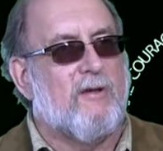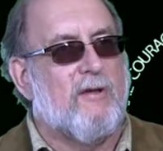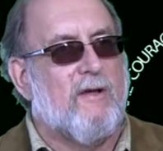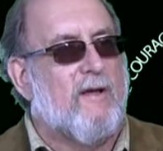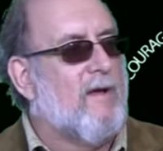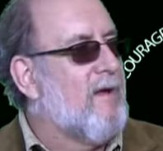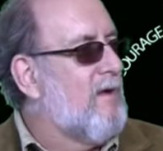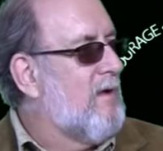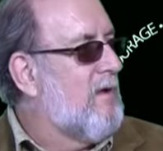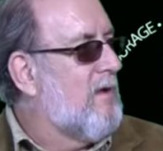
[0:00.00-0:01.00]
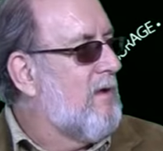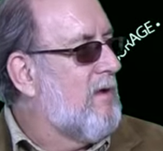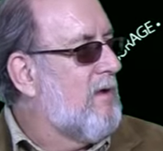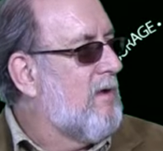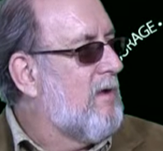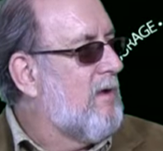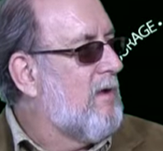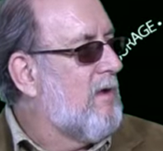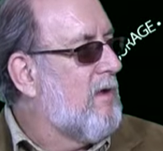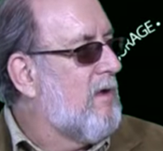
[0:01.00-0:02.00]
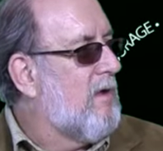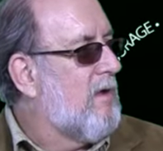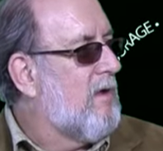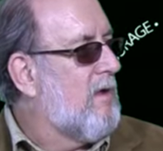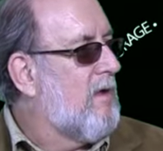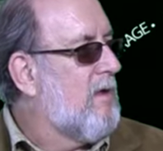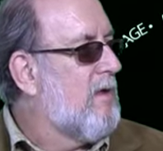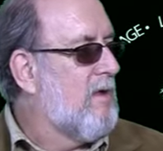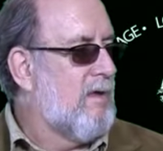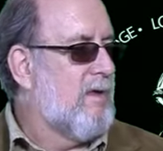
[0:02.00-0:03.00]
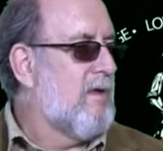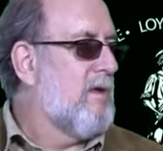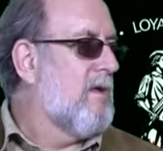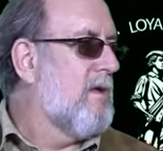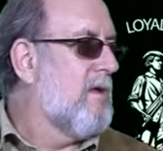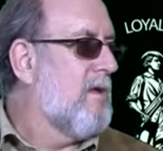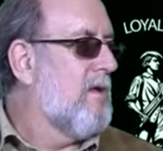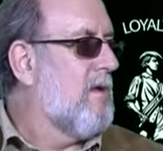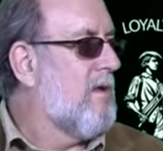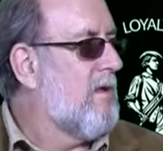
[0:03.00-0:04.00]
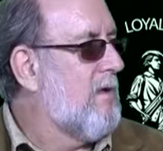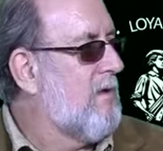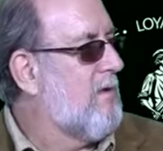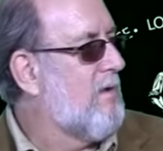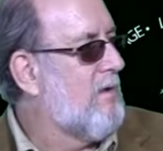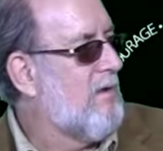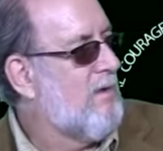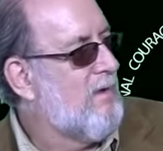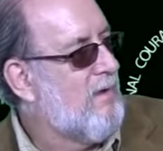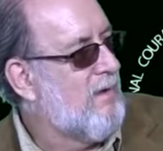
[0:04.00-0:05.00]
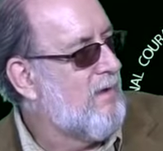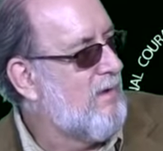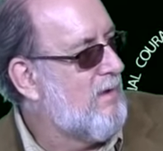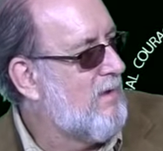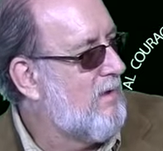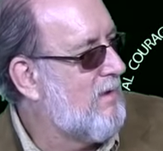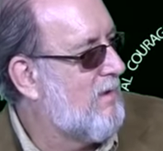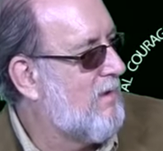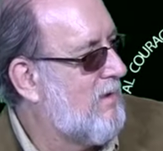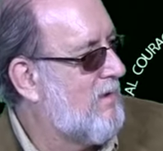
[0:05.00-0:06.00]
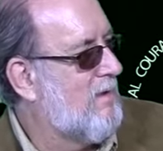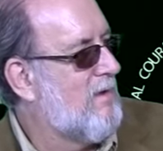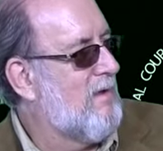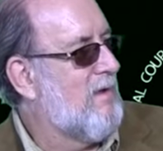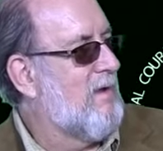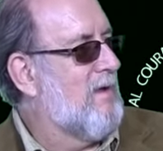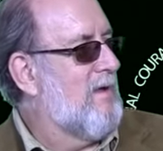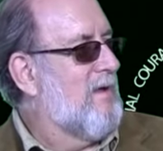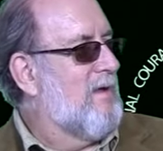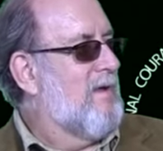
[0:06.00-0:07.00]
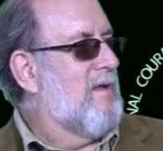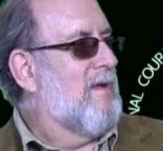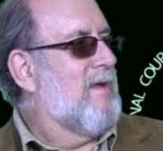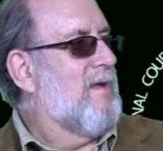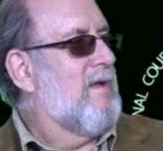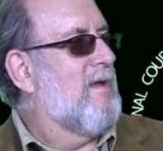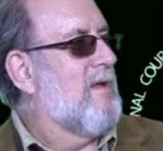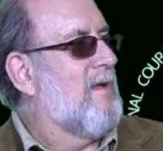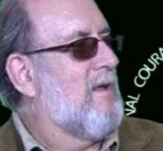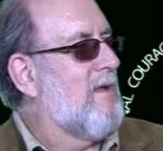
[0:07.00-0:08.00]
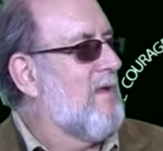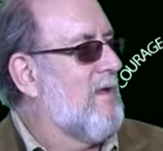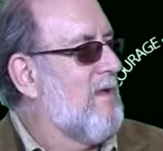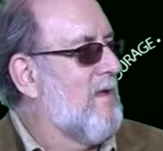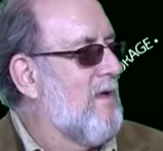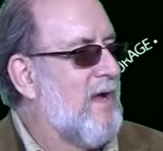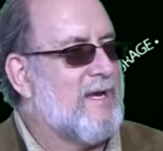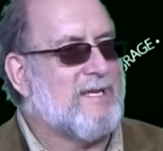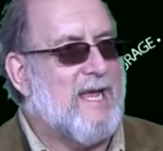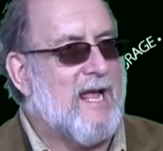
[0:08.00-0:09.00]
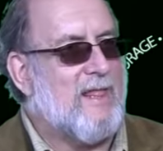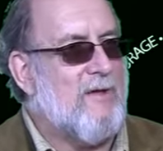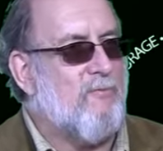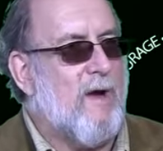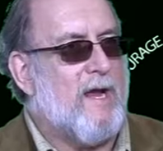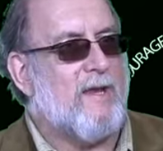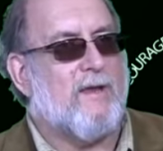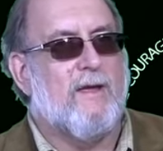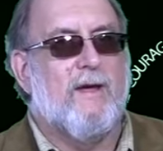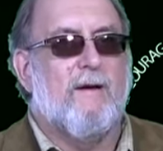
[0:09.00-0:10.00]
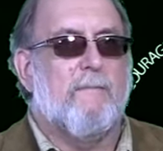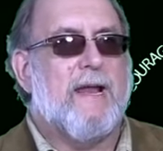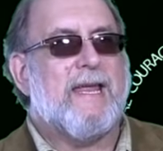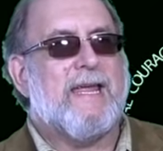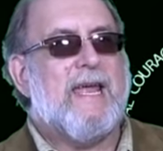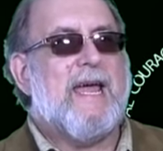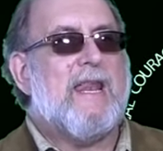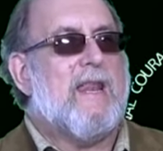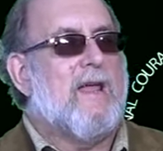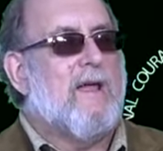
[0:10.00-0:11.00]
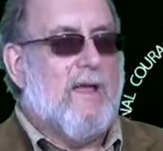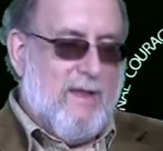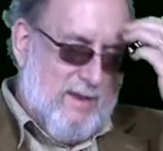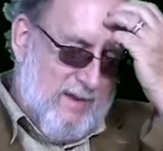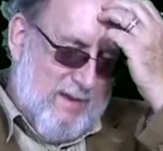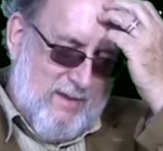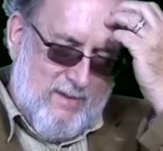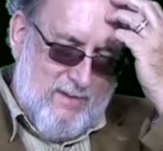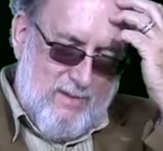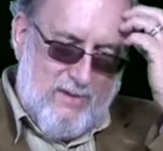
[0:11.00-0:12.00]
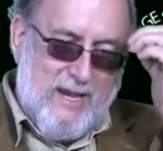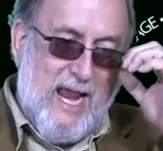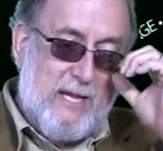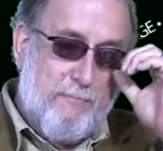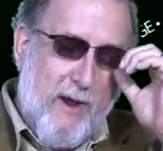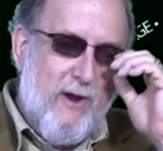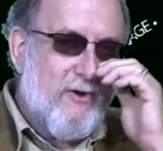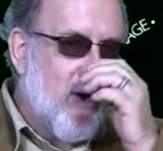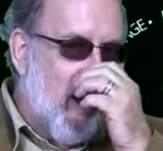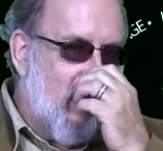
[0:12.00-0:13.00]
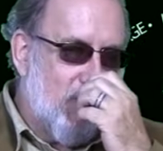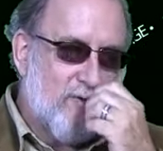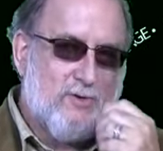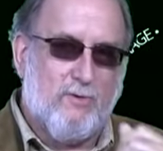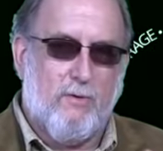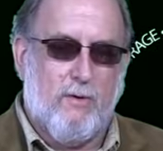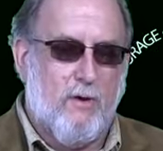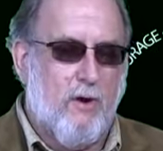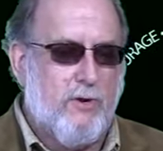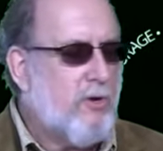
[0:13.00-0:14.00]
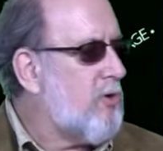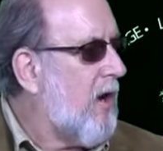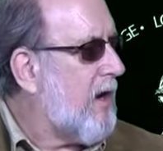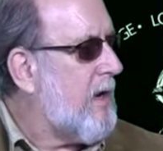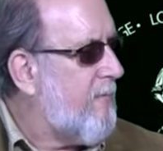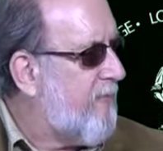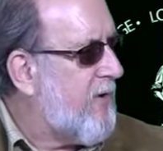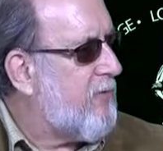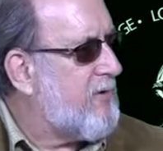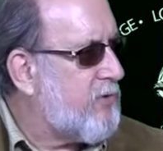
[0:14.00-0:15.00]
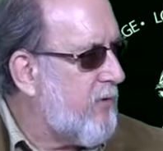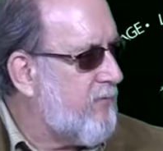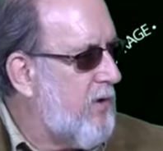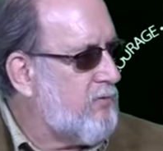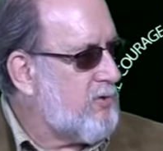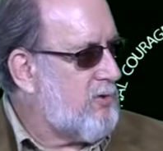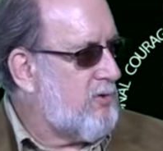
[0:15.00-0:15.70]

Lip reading: Also, we can say, since they use taxpayer dollars to copyright it, they can't keep us from using it. Exactly right. But again, taxpayer dollars. Are you talking them Federal Reserve notes?